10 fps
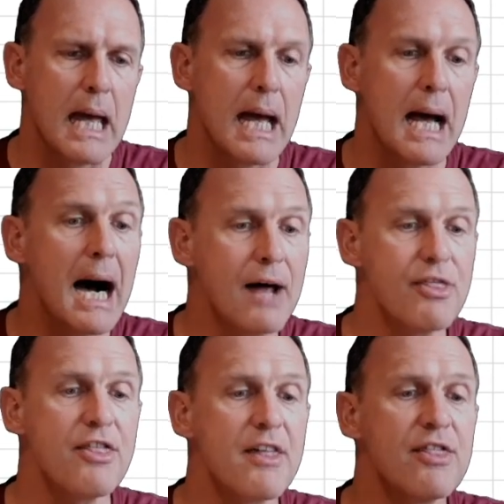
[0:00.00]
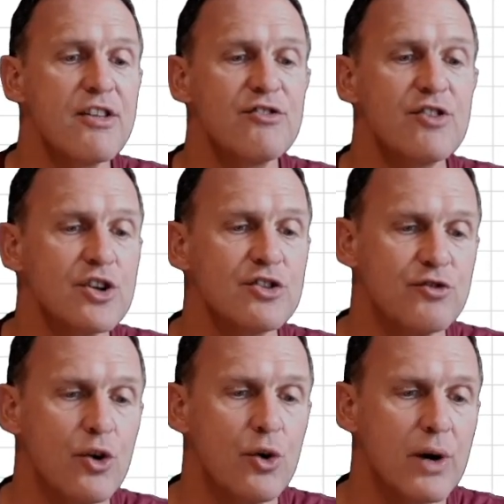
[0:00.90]
other than the first
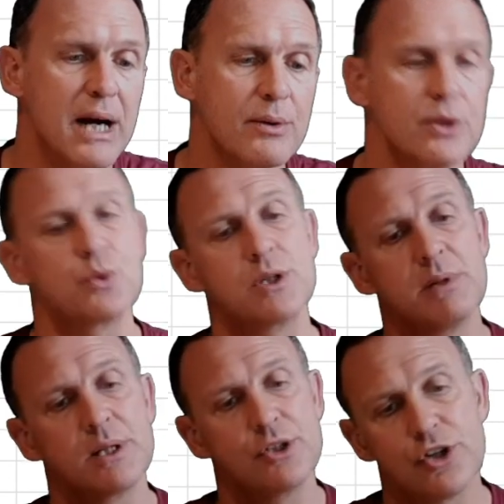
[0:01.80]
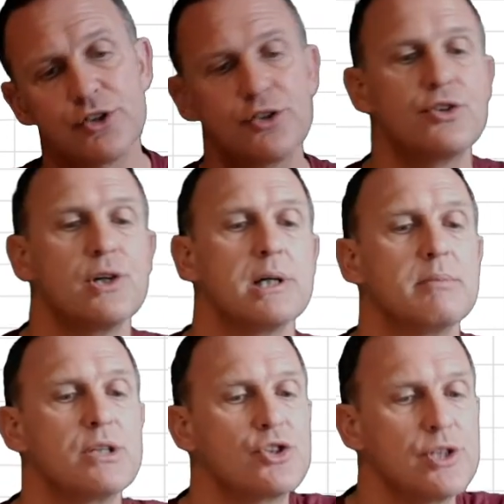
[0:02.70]
4 hours, which my adjusted time has
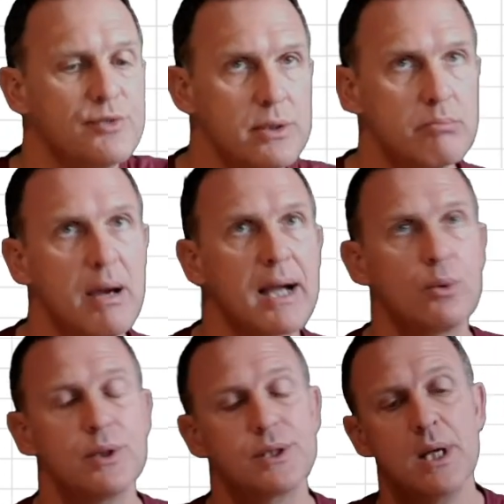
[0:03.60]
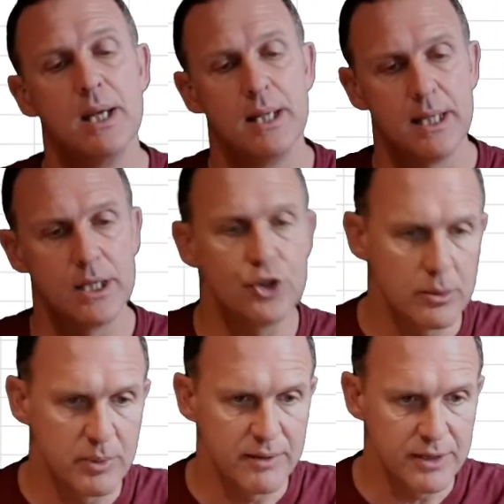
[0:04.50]
shifted backwards into the
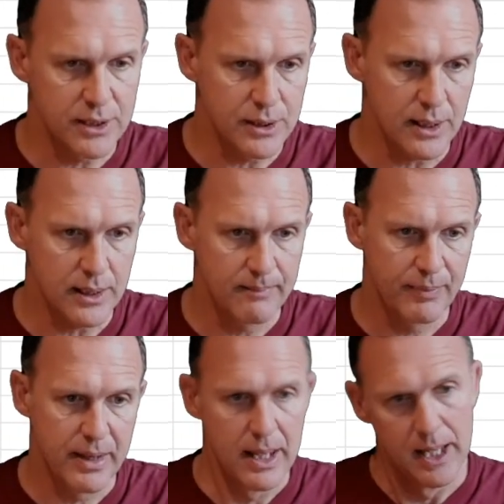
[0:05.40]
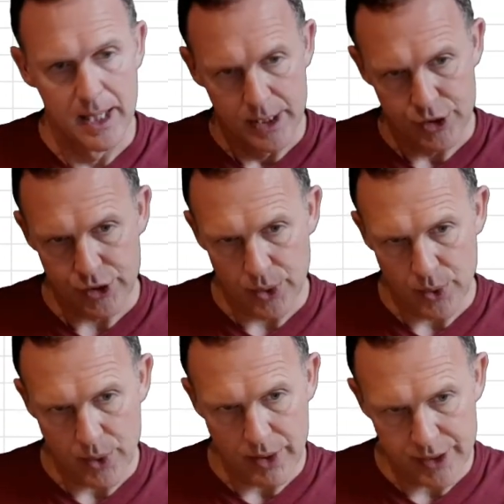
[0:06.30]
previous day. So
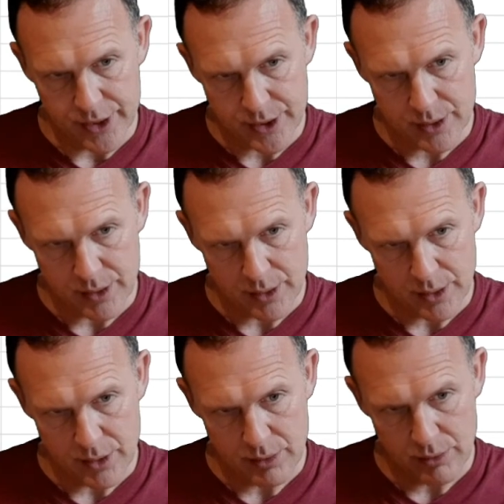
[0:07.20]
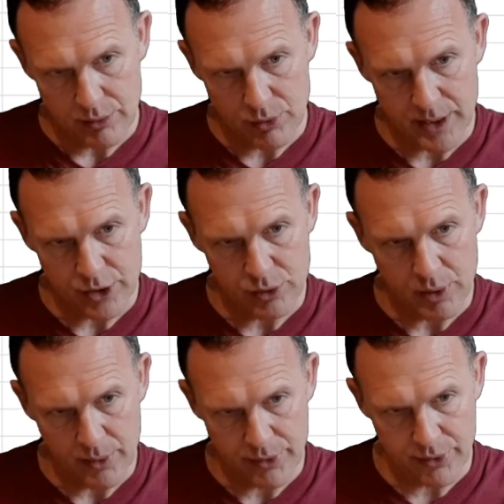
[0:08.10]
this
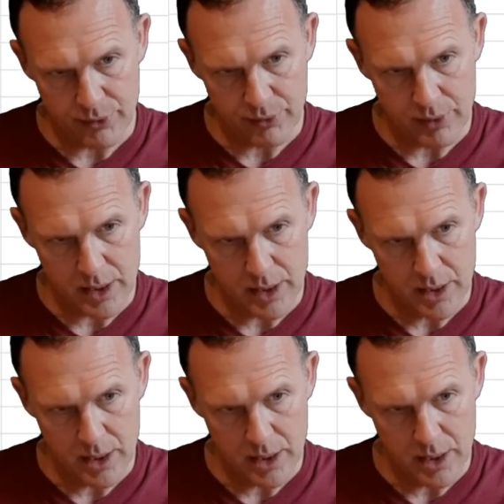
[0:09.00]
2203,